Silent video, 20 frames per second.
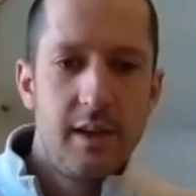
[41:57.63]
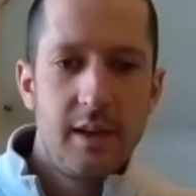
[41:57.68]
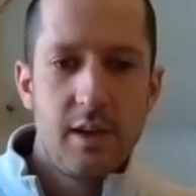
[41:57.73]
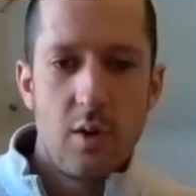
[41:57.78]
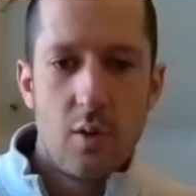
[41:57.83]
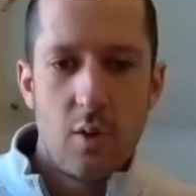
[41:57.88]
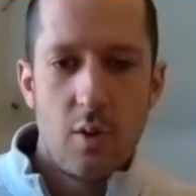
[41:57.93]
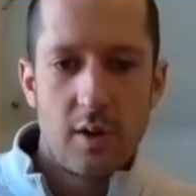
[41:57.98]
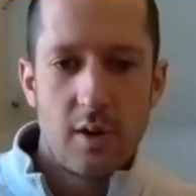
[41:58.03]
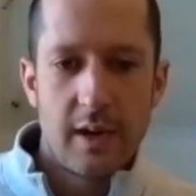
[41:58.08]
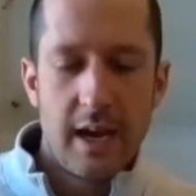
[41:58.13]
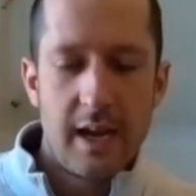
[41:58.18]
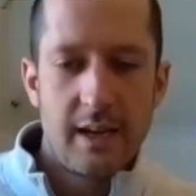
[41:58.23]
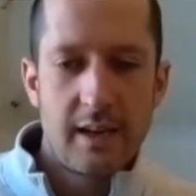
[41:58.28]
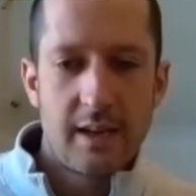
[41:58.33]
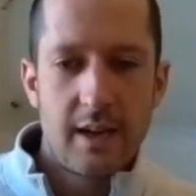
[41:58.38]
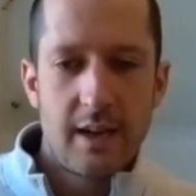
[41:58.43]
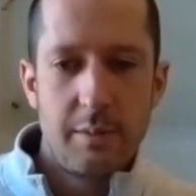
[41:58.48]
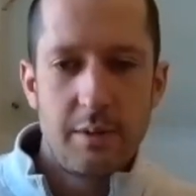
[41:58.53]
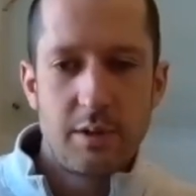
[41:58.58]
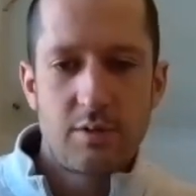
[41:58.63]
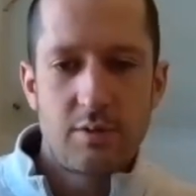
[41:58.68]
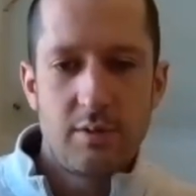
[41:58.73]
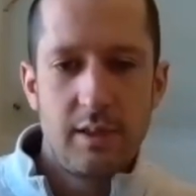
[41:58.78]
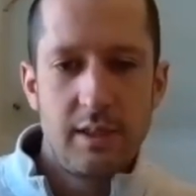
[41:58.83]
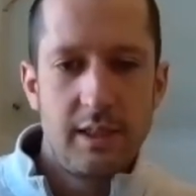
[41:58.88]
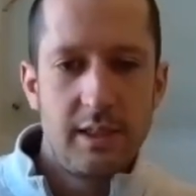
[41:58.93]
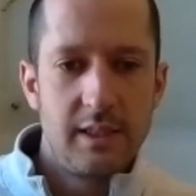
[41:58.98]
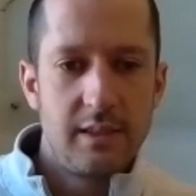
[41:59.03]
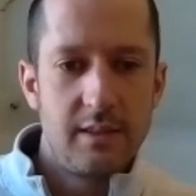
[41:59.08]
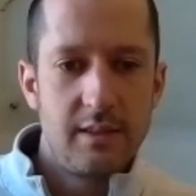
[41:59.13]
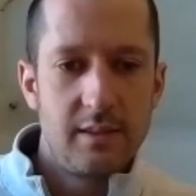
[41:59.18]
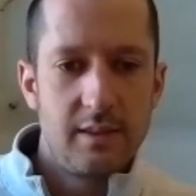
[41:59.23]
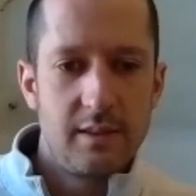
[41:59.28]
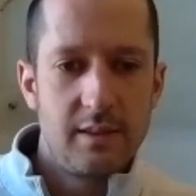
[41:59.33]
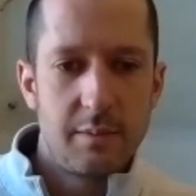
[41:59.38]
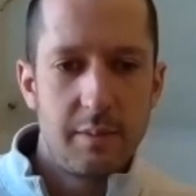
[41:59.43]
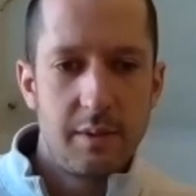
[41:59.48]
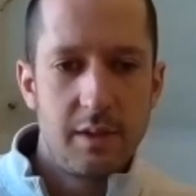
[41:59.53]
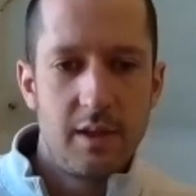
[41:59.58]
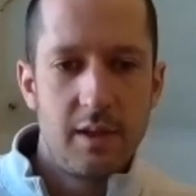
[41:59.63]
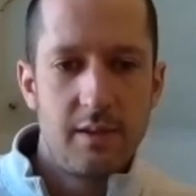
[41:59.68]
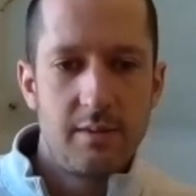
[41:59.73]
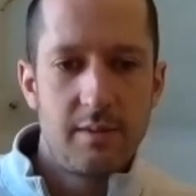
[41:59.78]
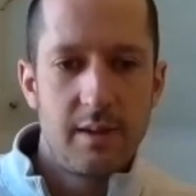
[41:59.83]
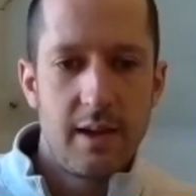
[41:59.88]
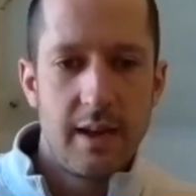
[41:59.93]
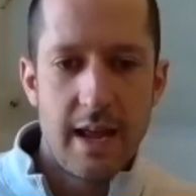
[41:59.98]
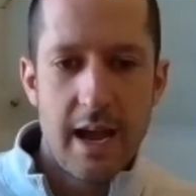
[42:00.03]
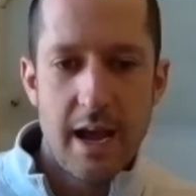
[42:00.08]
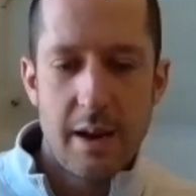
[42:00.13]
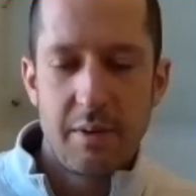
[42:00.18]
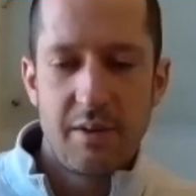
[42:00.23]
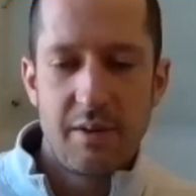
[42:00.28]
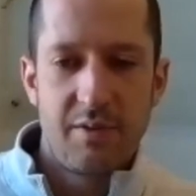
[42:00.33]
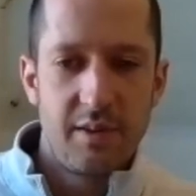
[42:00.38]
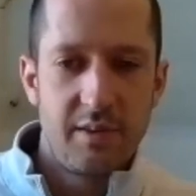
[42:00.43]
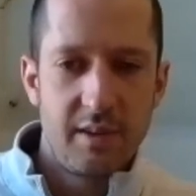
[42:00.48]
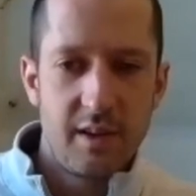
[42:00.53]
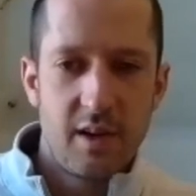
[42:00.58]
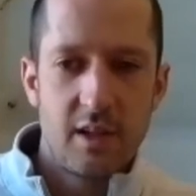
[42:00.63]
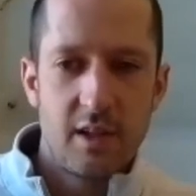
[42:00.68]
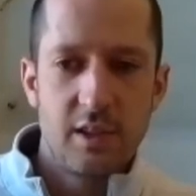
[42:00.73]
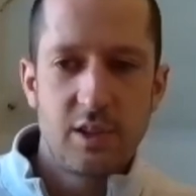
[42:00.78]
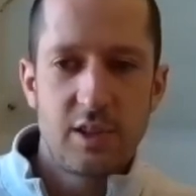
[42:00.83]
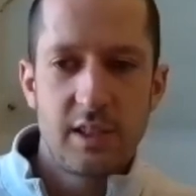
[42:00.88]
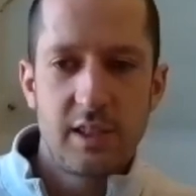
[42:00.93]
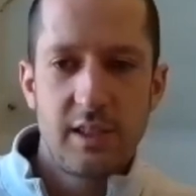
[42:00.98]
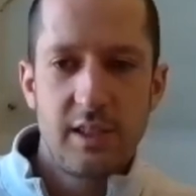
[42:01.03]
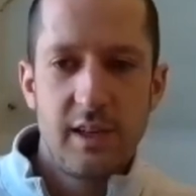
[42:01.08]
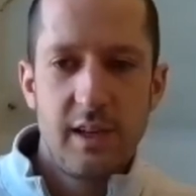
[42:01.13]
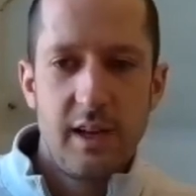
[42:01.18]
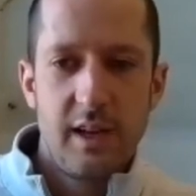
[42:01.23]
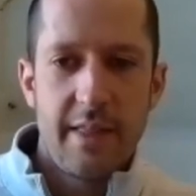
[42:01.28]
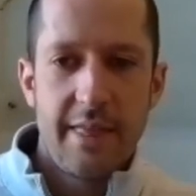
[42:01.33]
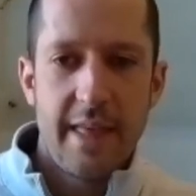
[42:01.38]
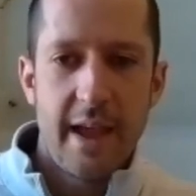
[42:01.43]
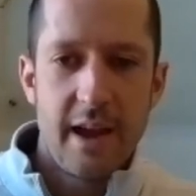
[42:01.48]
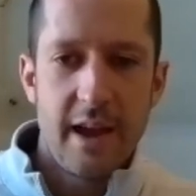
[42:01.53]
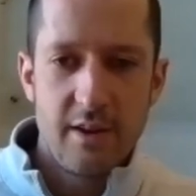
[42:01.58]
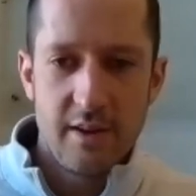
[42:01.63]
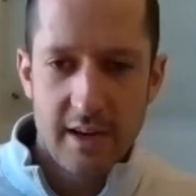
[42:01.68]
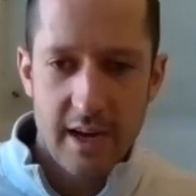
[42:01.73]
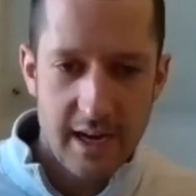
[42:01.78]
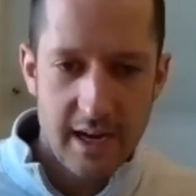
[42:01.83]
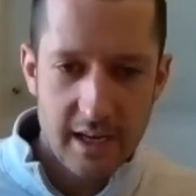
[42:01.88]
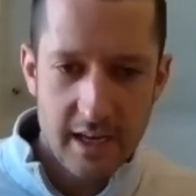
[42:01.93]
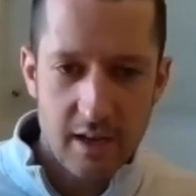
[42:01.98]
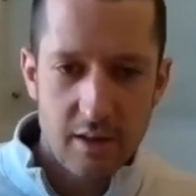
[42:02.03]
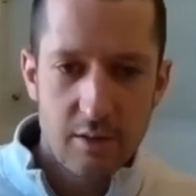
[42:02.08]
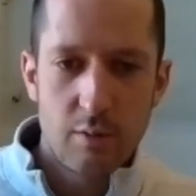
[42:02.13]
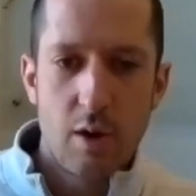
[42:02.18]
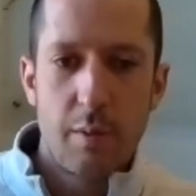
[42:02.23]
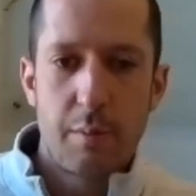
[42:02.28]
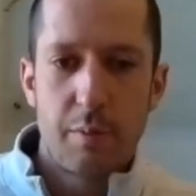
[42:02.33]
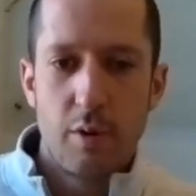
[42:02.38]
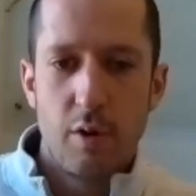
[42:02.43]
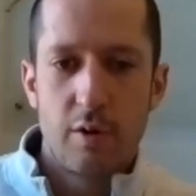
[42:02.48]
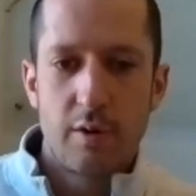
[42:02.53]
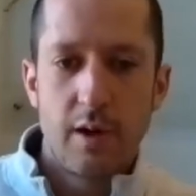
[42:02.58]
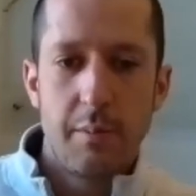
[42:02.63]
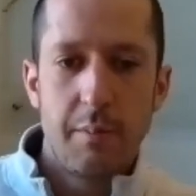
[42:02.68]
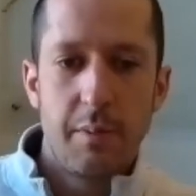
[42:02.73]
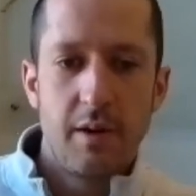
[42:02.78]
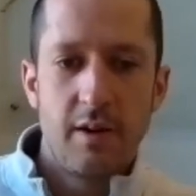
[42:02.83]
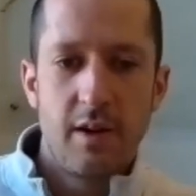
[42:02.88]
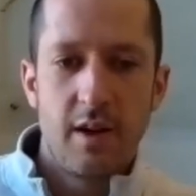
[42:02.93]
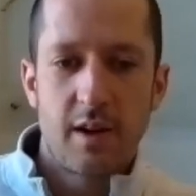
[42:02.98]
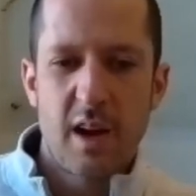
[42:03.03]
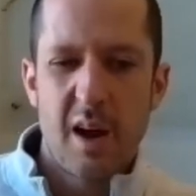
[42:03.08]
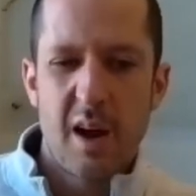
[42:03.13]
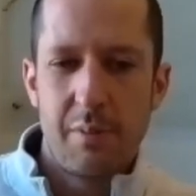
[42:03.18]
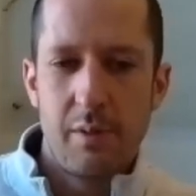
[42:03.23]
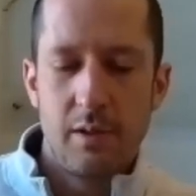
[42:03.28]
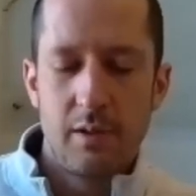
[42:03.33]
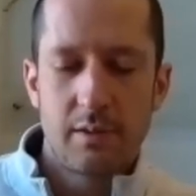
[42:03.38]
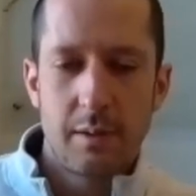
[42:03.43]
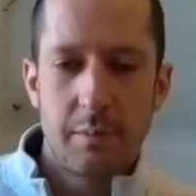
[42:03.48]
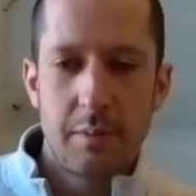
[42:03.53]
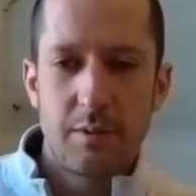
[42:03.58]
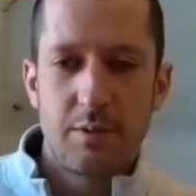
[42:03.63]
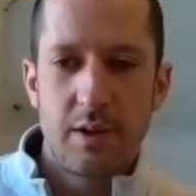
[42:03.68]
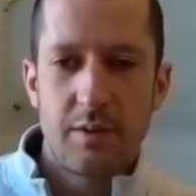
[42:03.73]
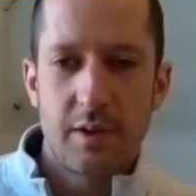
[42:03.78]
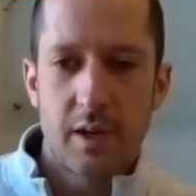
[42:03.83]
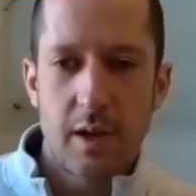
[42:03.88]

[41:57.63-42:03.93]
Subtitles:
organic chemistry and some of the anatomy physiology that you kind of get through our program, but sometimes you have a